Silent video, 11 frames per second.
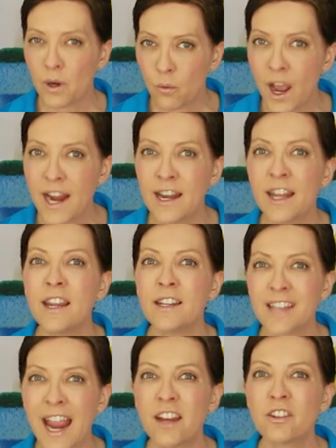want to write in,
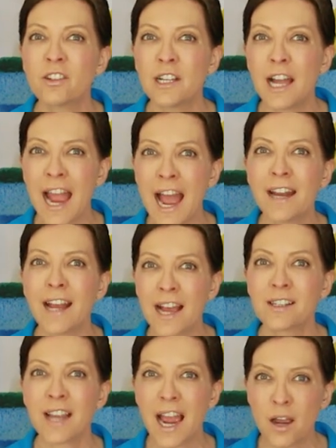it's angela at
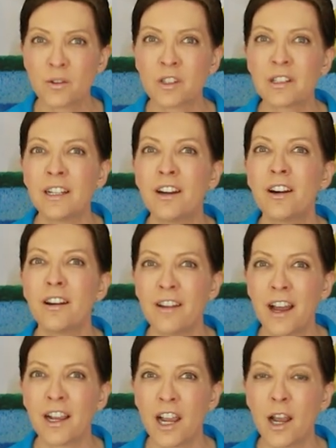
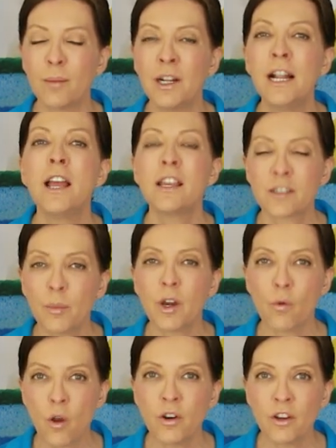askahousecleaner.com.
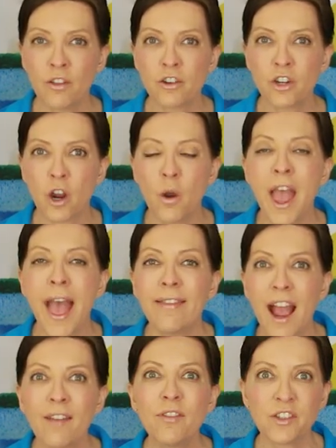Somebody wrote into the show and
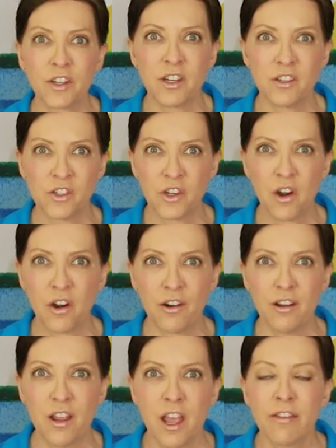they have this
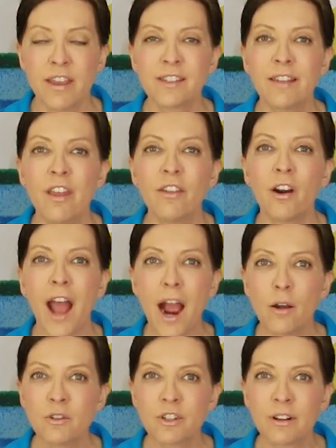concern. They said that their
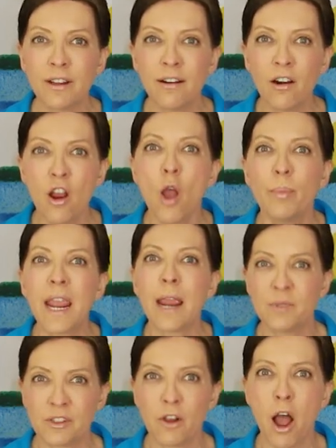house cleaner
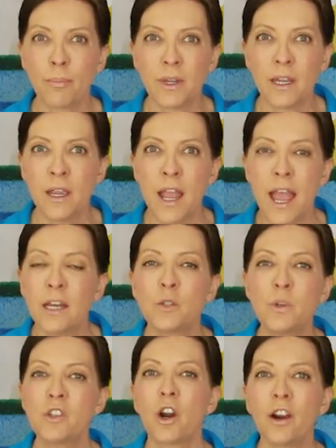became sloppy. And
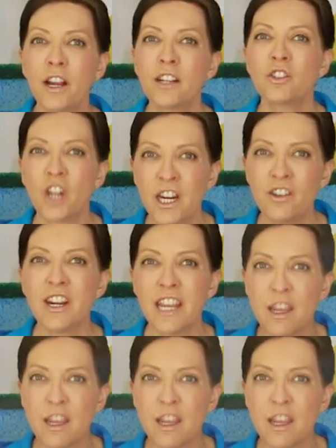as we started exchanging